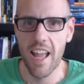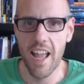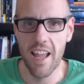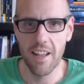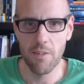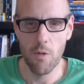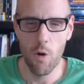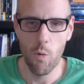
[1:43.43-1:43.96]

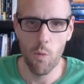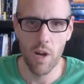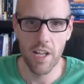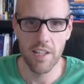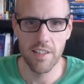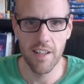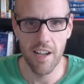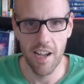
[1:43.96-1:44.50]
And
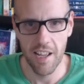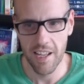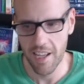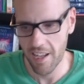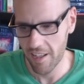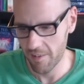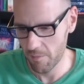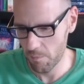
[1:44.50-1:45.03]
when I
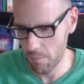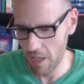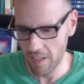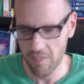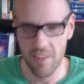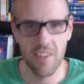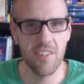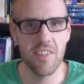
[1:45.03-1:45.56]
had
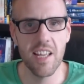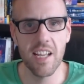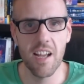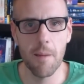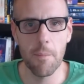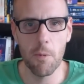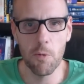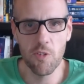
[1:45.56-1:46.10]
picked this thing up,